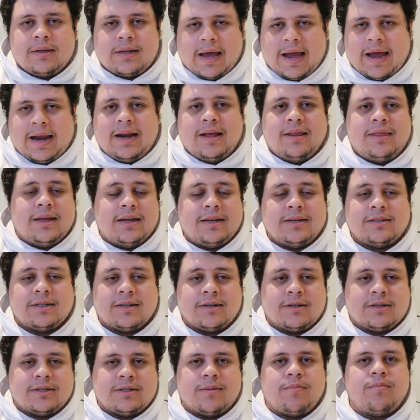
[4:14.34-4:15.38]
anything
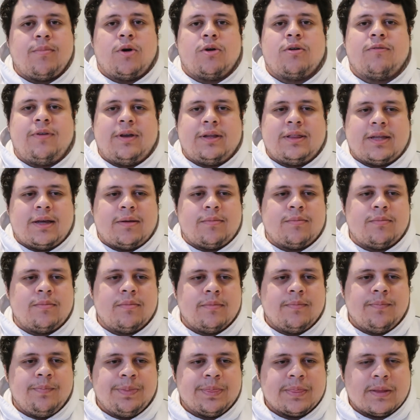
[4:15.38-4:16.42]
to motivate them,
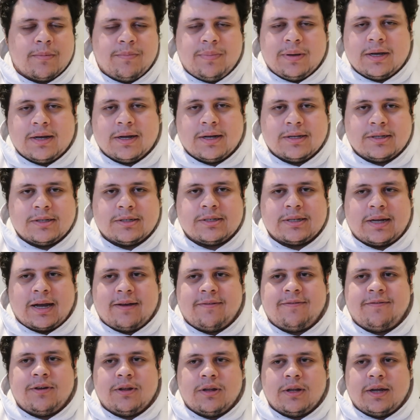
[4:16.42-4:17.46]
because
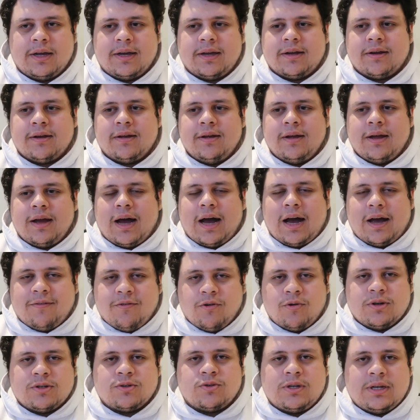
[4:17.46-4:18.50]
I feel like I've
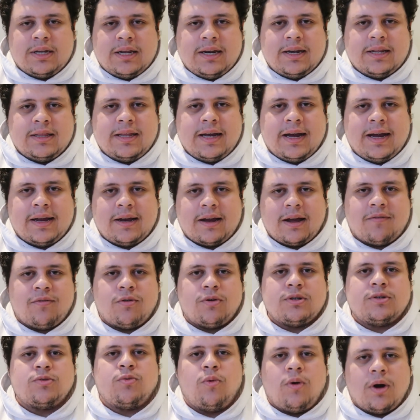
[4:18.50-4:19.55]
always needed that, I've
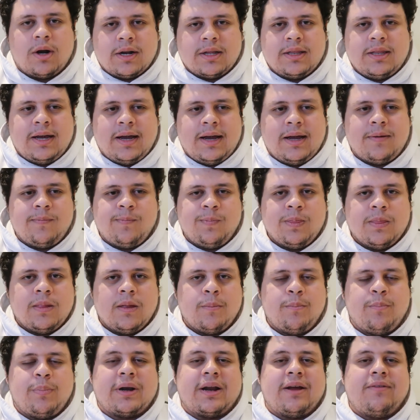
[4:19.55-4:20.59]
always wanted that,
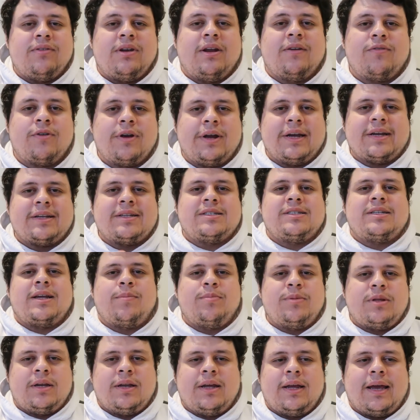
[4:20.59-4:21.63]
but I've never
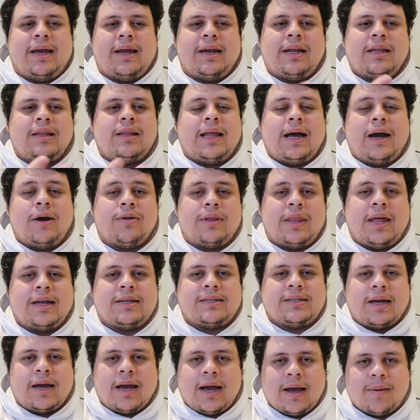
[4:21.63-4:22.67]
accepted it and allowed
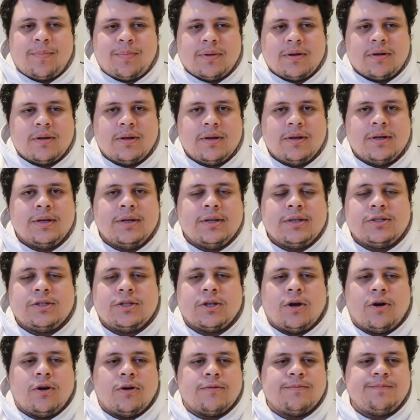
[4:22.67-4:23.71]
that to happen.
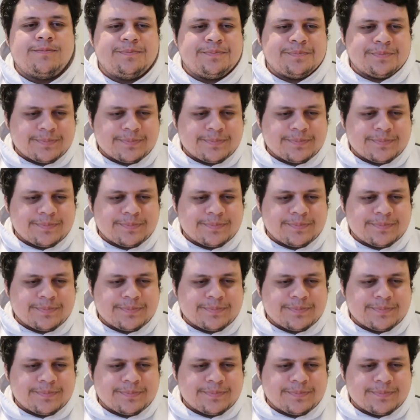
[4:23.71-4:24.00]
So